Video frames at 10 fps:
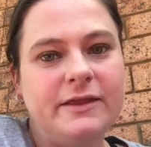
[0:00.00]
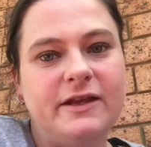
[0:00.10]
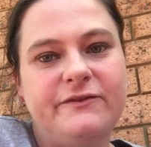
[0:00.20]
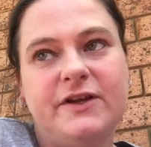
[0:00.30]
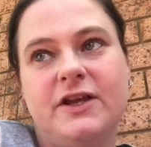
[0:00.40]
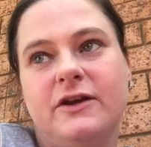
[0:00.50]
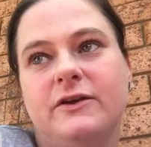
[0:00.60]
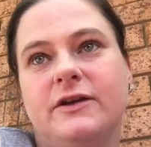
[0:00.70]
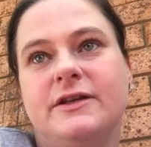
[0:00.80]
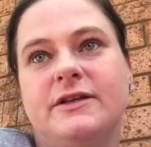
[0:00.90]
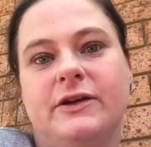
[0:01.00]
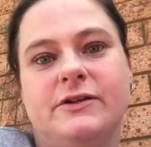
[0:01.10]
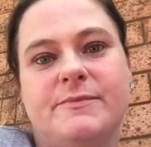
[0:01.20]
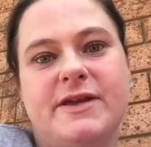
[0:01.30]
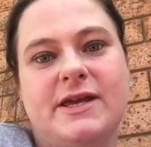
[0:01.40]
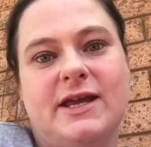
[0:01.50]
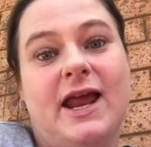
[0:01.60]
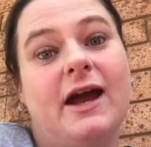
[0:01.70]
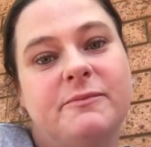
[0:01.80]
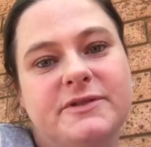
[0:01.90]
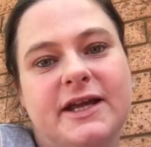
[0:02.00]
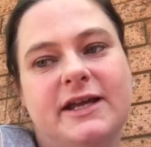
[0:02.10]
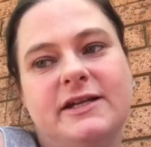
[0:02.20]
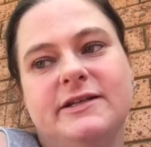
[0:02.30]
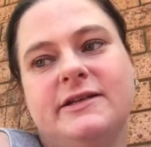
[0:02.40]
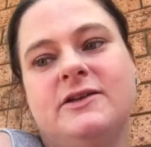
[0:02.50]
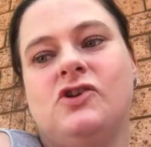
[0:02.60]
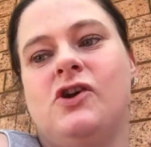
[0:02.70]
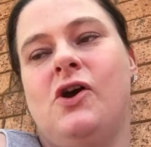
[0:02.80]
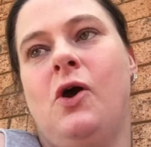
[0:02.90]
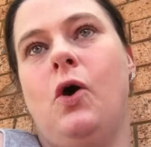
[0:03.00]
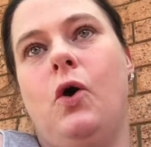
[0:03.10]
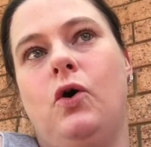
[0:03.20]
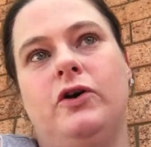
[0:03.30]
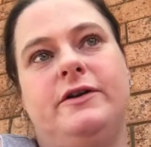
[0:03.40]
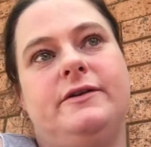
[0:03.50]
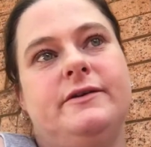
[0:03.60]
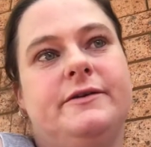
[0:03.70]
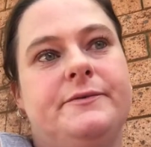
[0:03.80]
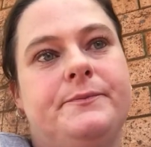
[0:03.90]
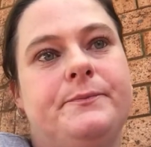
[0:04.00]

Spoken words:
this video is going to be an update on